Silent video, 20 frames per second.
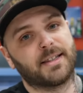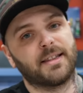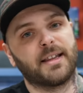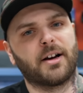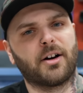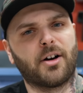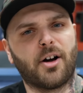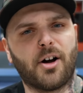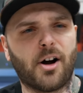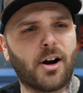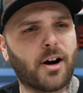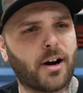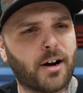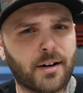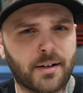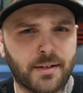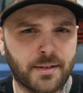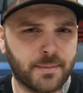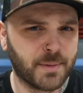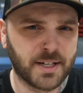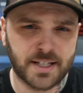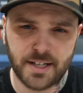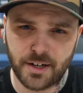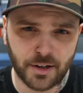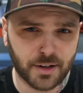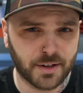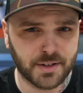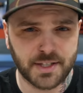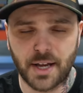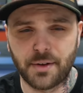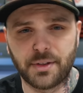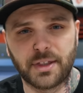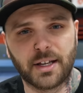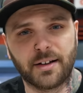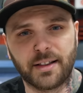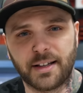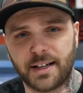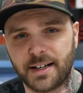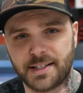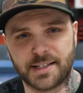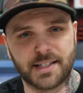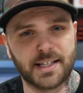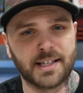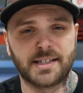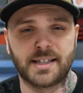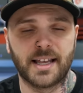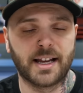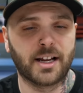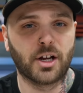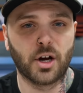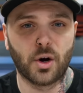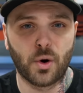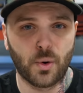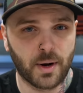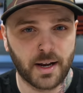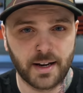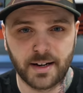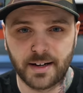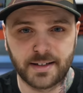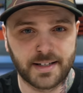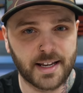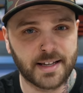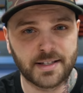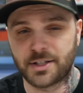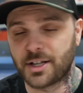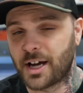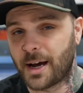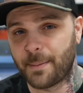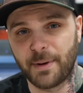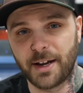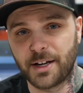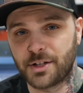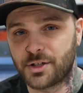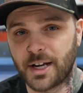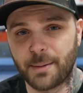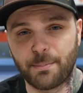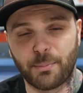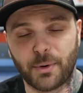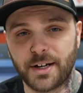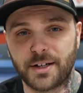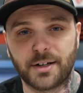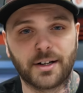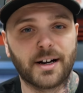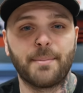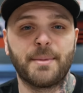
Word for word: There are materials out there that exist that go in a desktop inkjet printer.